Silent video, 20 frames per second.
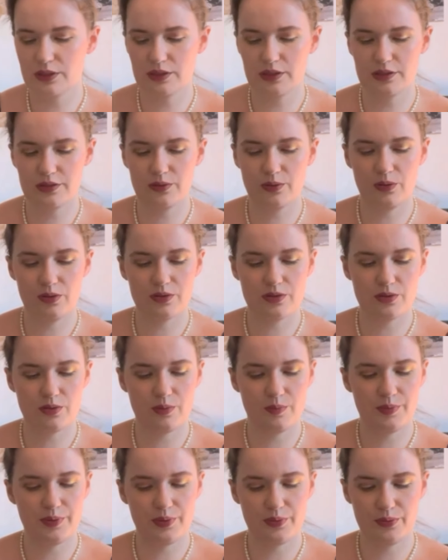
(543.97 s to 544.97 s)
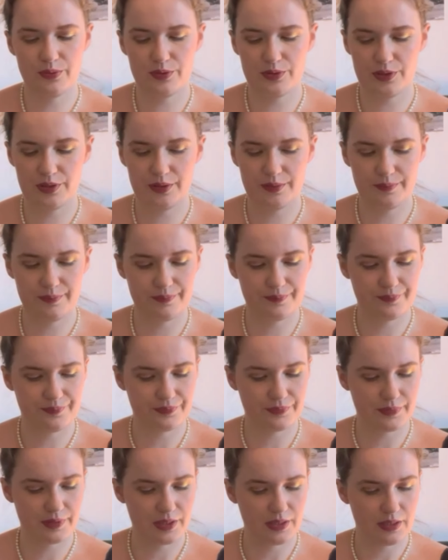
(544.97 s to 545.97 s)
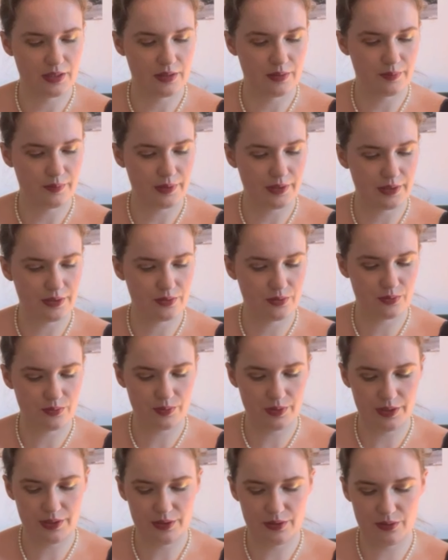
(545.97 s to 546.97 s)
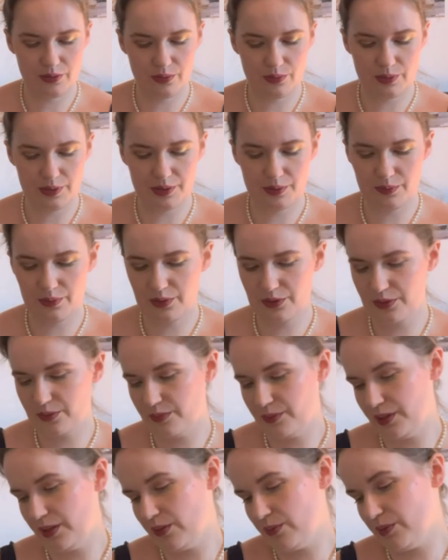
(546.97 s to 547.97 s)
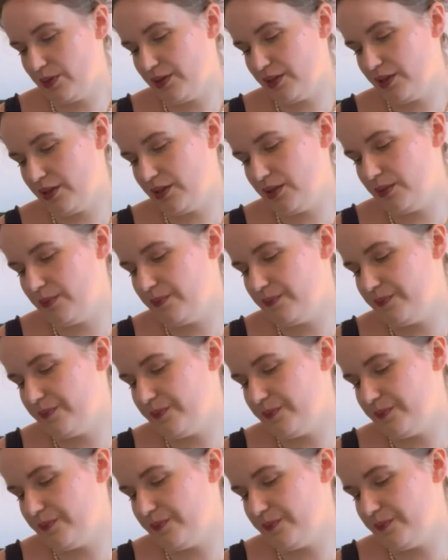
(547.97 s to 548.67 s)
this is also a beauty. I don't really know what I want to make with it.